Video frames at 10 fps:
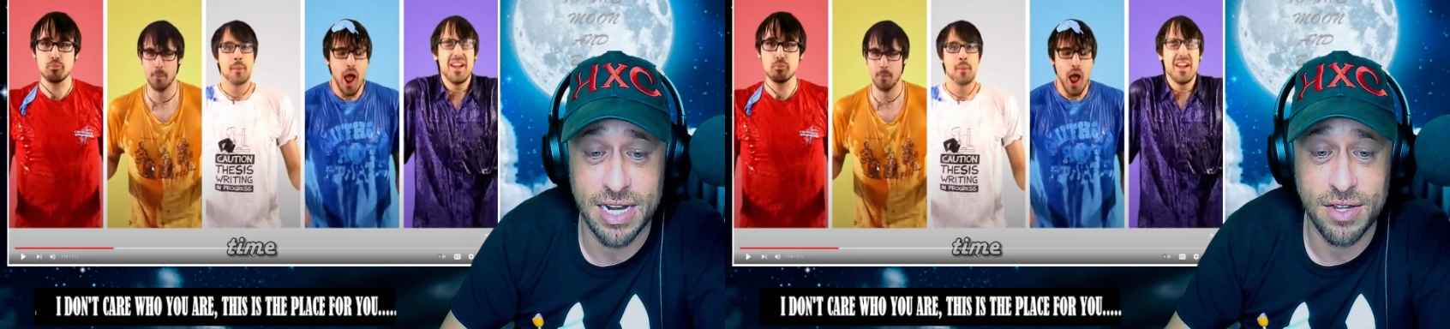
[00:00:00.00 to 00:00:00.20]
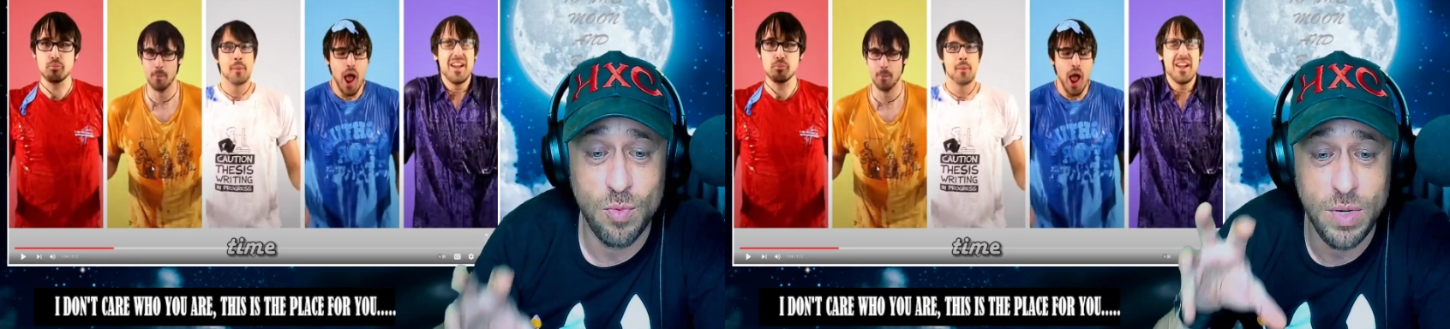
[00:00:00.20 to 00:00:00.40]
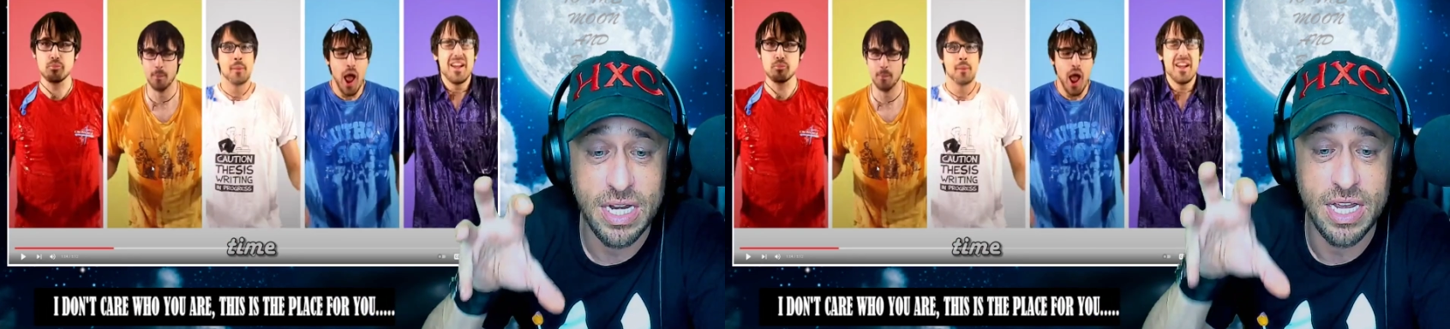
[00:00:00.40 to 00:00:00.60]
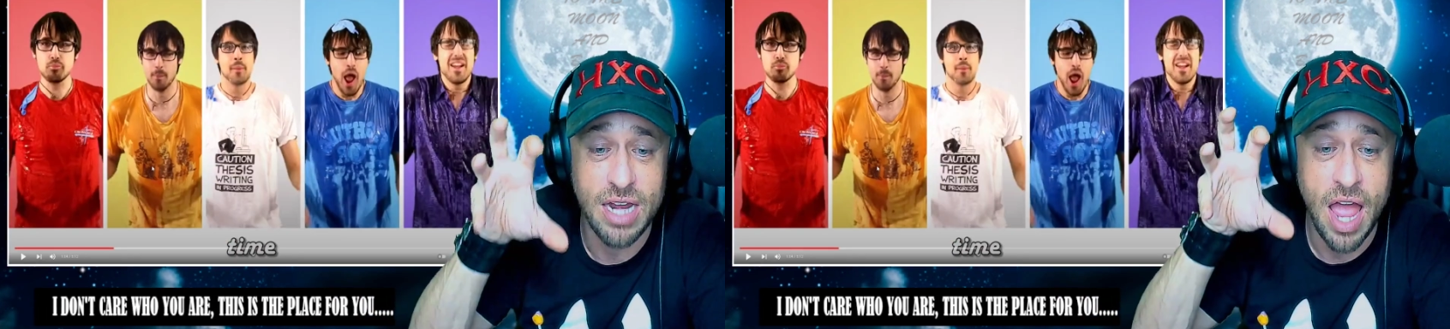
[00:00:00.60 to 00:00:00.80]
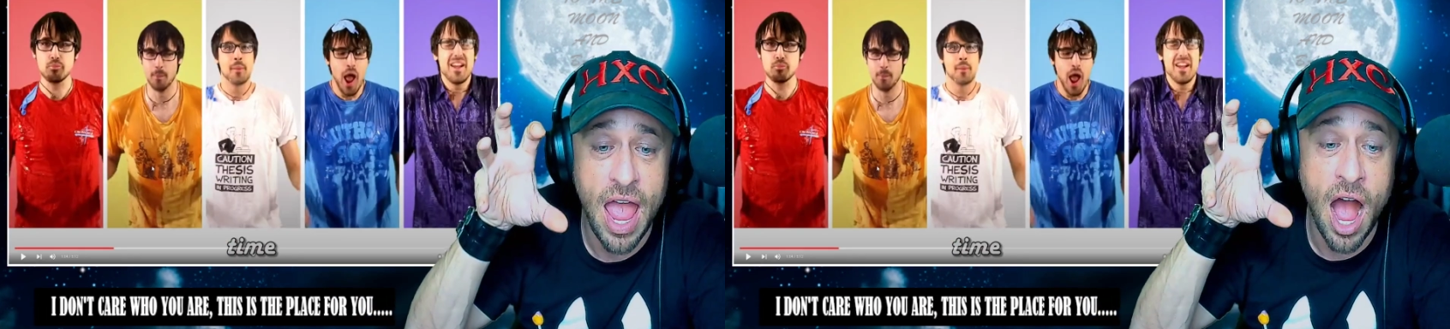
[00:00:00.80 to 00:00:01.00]
Speaker 1: We need
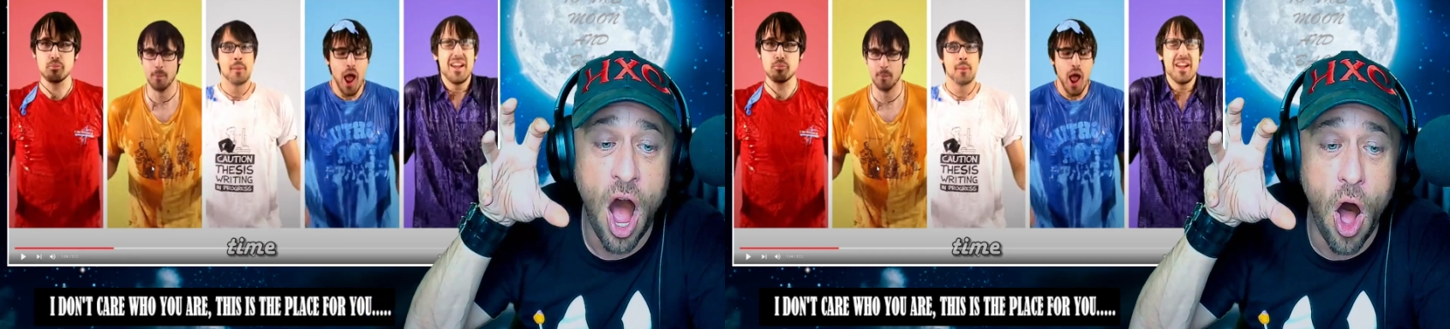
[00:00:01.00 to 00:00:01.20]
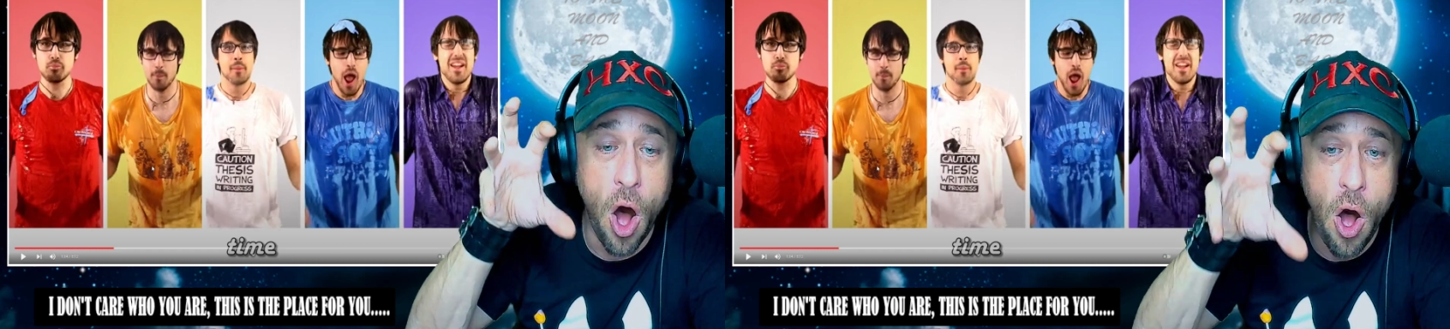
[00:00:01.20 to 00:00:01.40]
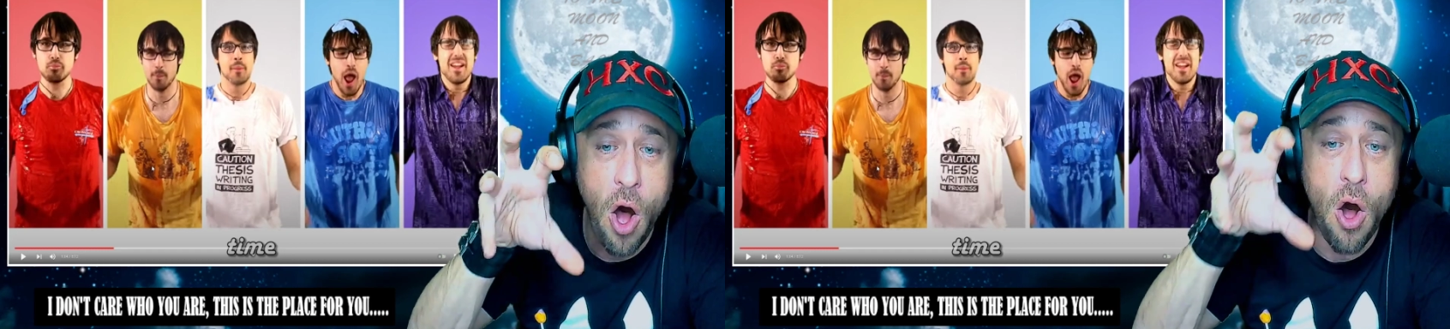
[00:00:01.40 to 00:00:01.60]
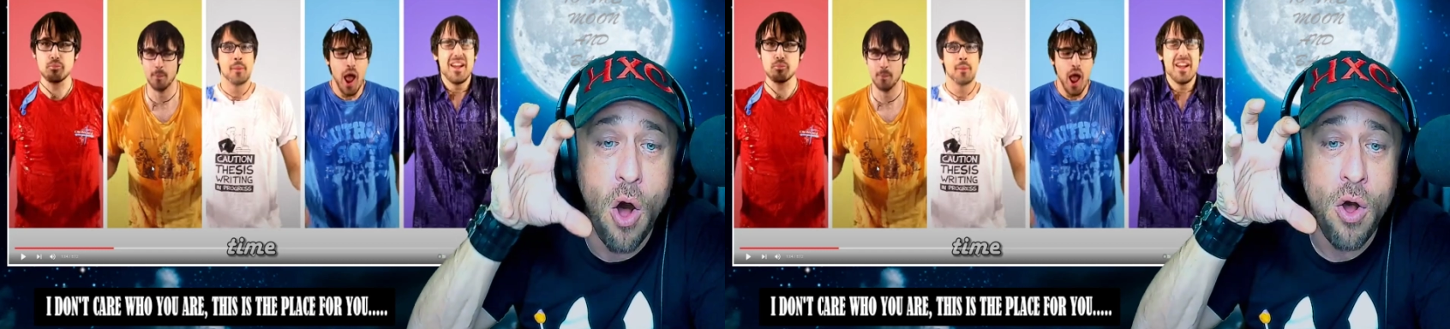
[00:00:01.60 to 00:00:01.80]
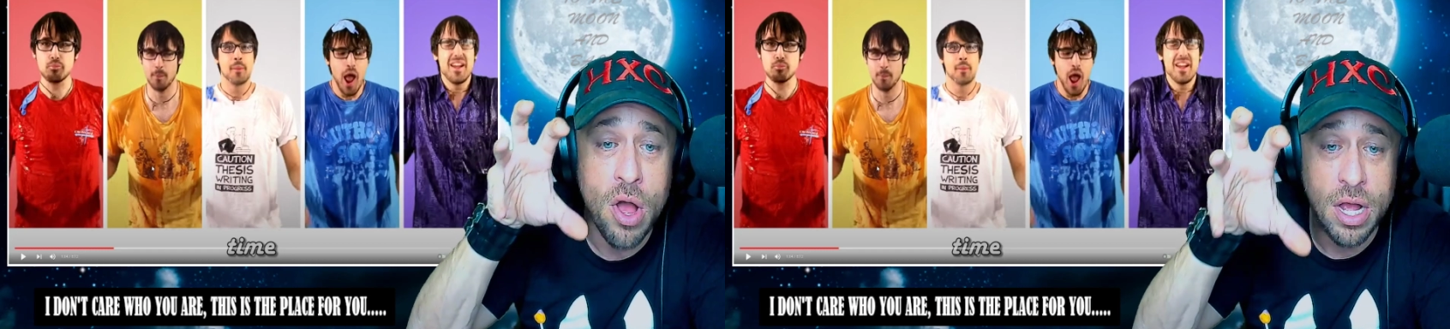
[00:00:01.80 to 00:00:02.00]
all
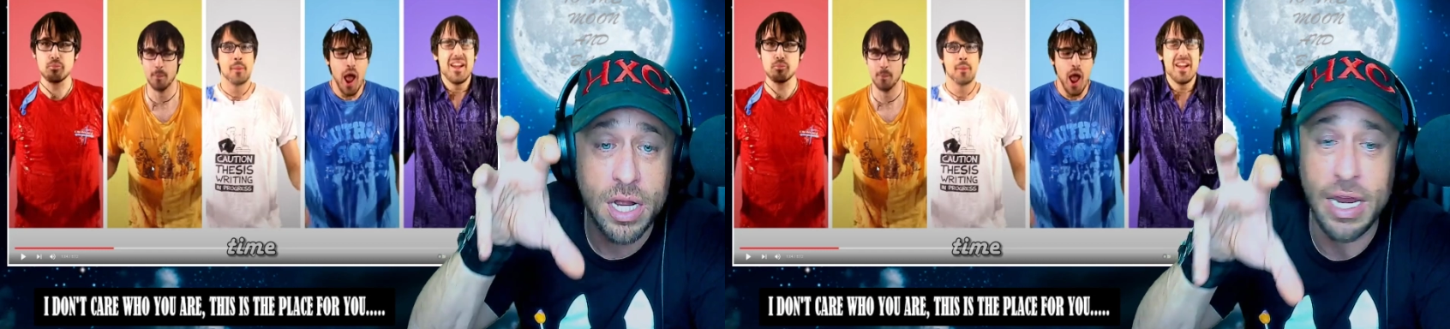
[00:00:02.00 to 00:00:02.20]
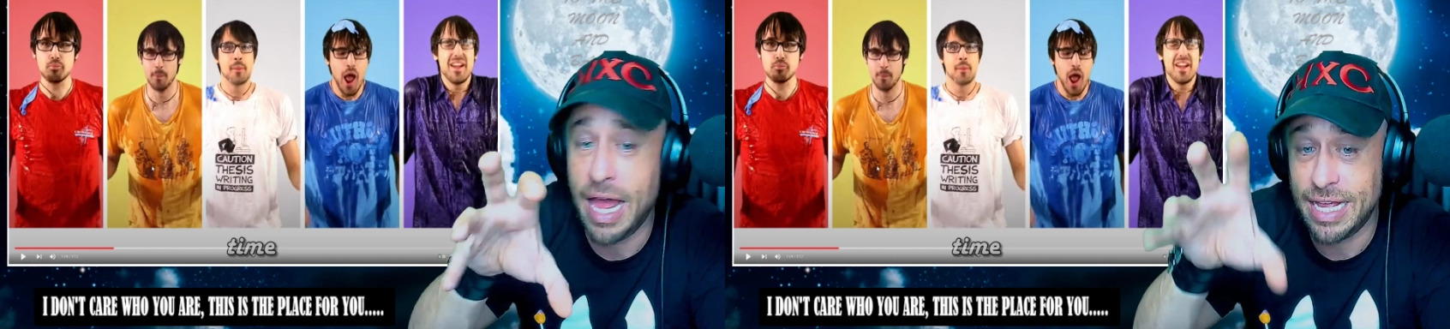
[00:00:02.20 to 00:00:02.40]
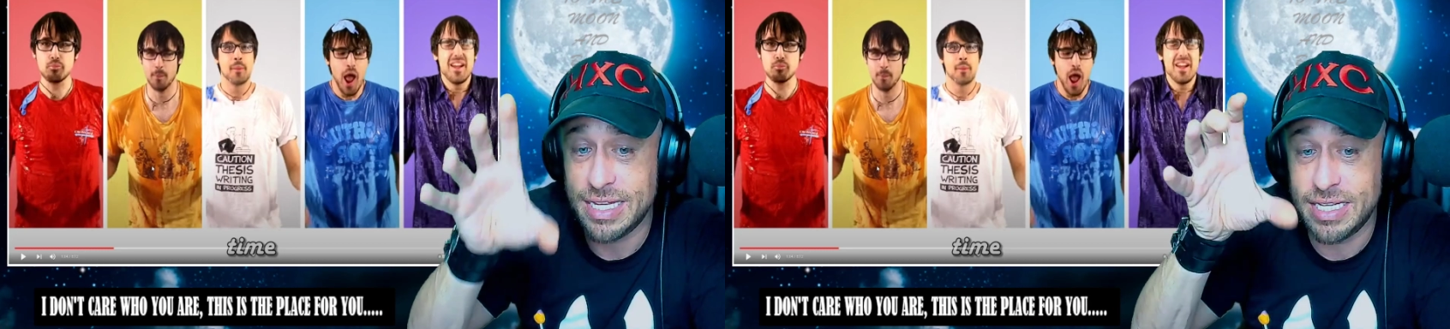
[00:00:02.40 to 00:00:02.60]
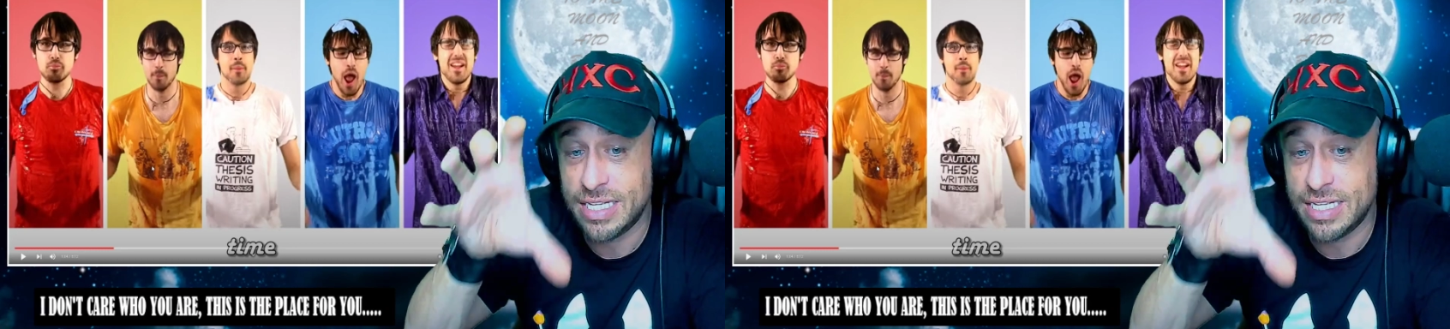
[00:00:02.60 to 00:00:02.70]
classes,